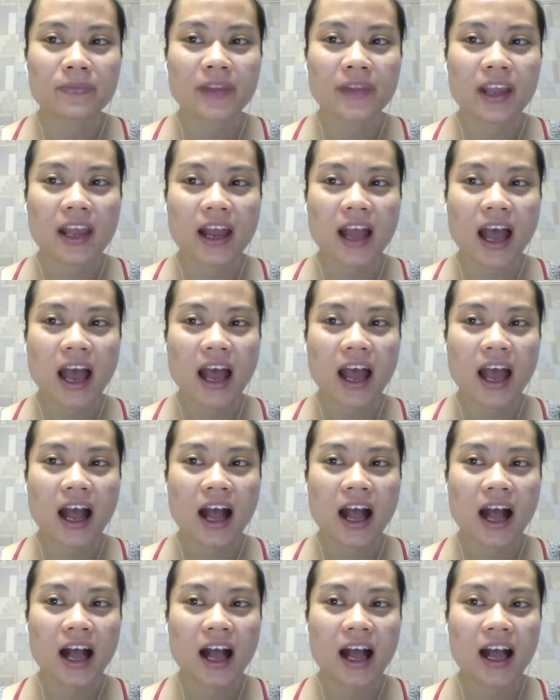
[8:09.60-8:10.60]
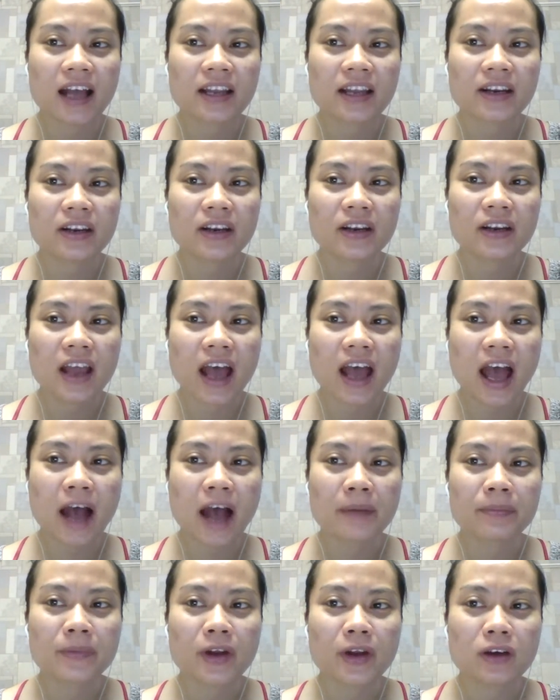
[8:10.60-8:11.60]
uh, I'm
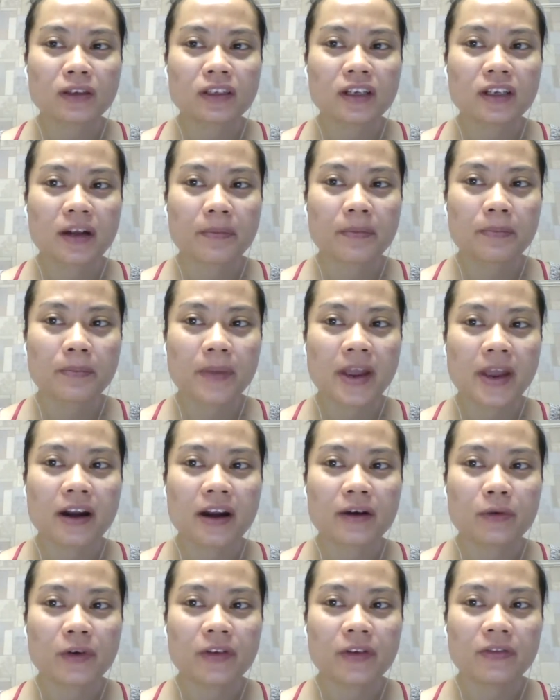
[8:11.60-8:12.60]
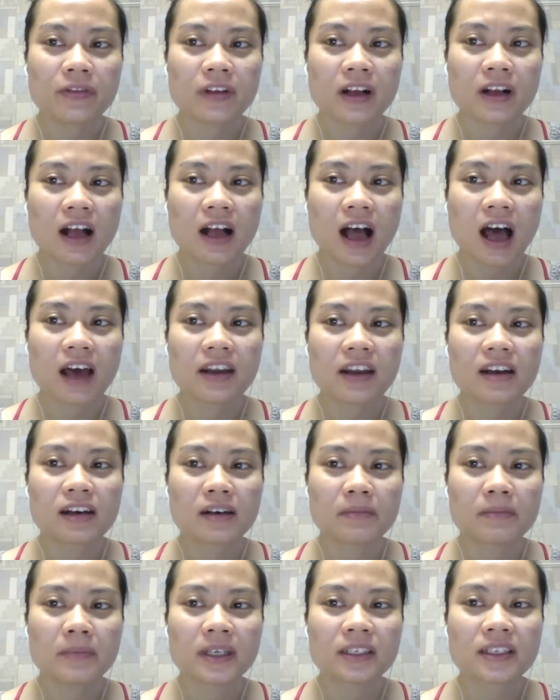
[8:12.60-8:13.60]
not compare with uh, mm.
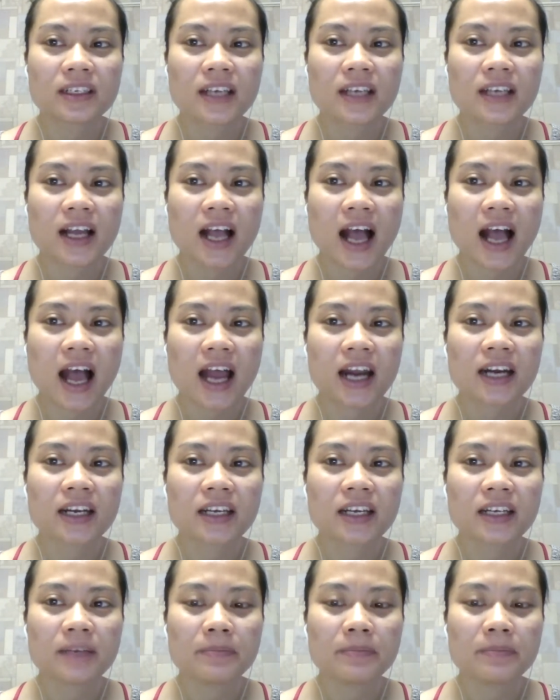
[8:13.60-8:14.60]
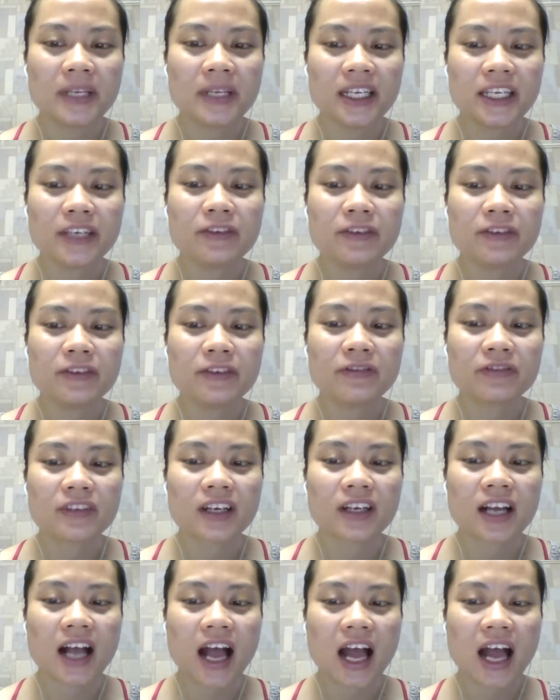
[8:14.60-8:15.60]
other, but uh, I believe
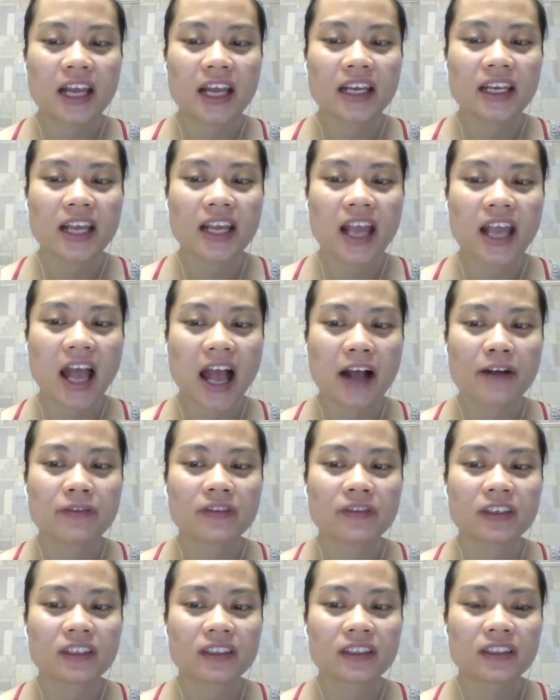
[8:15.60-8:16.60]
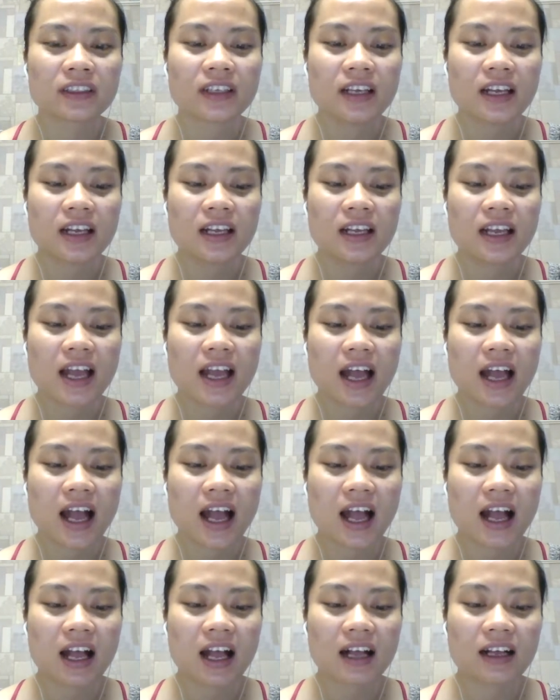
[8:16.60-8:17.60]
that I have a,
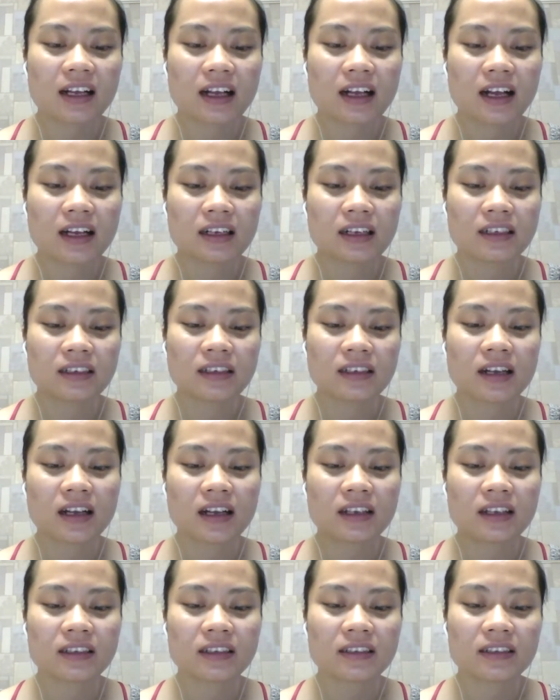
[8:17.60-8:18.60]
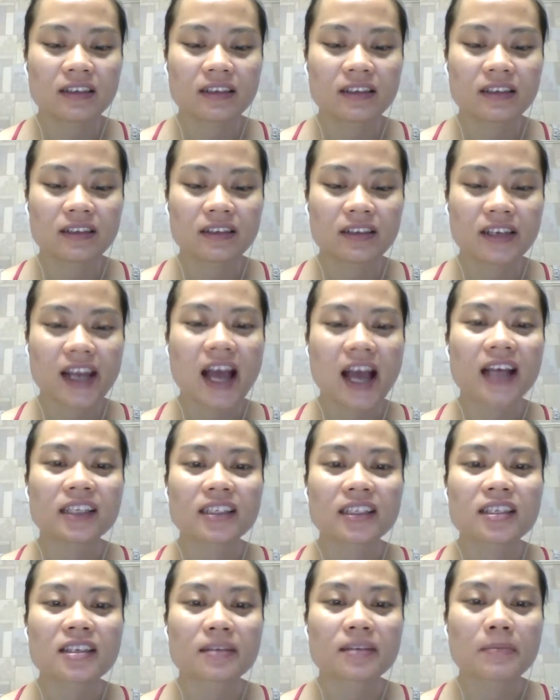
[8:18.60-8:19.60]
a, a,
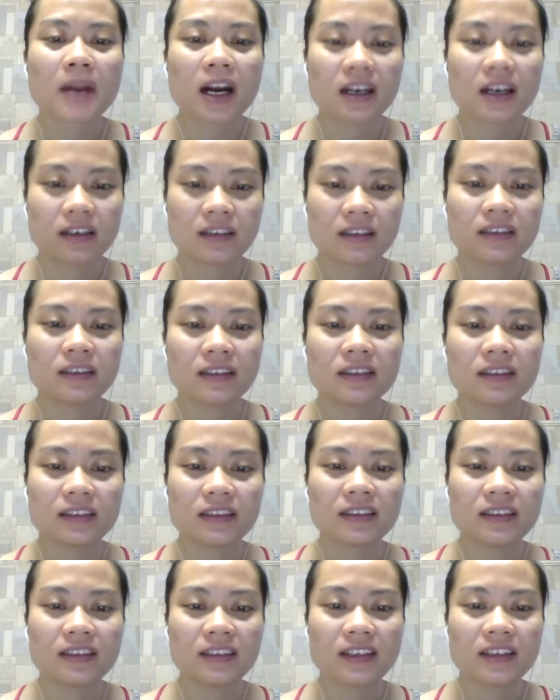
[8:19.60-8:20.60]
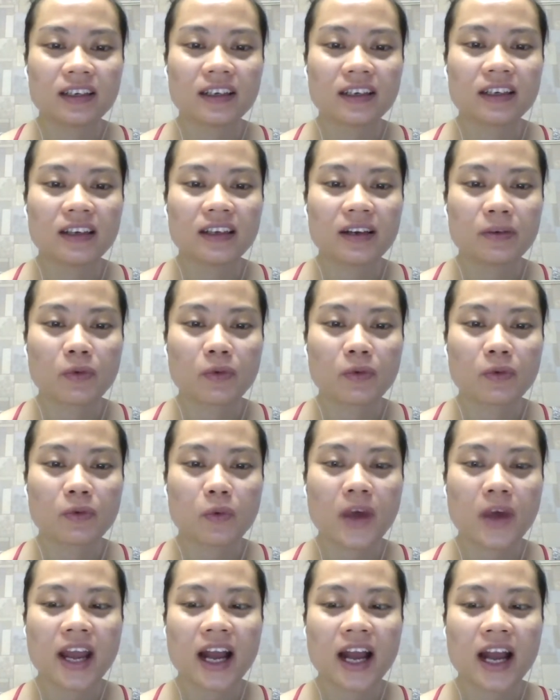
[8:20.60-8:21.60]
nice smile. Mm.
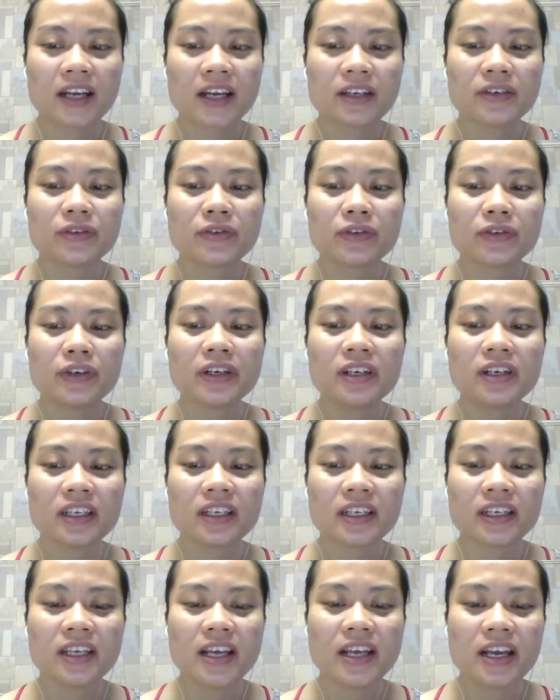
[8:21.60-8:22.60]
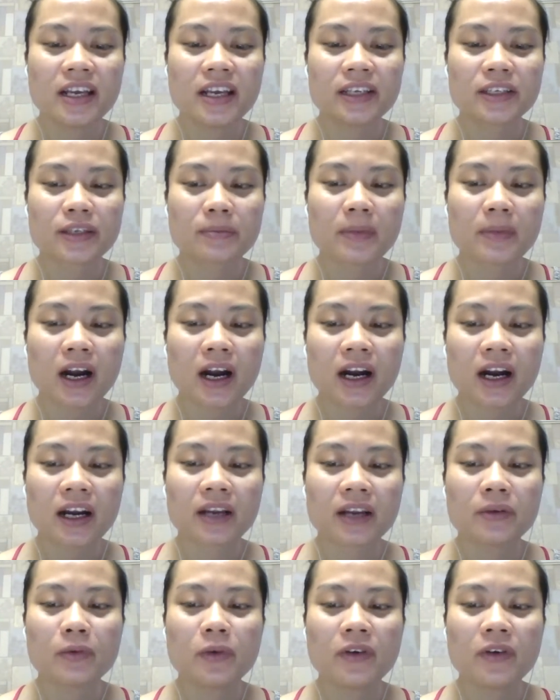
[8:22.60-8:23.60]
When I really
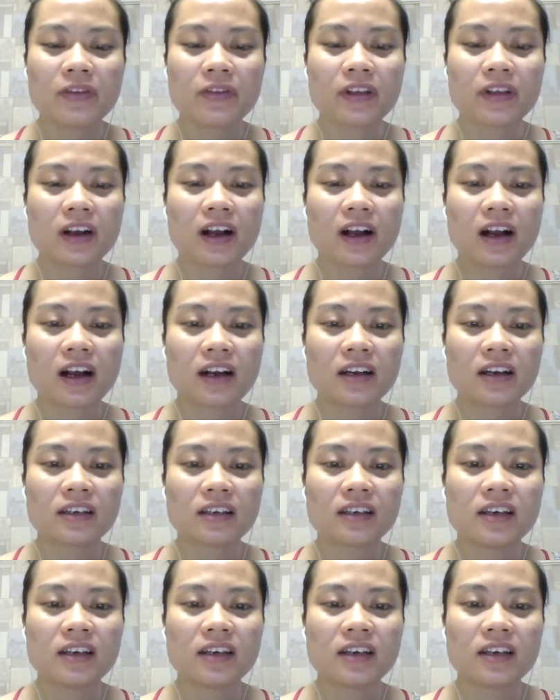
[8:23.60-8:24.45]
smile with a, uh, a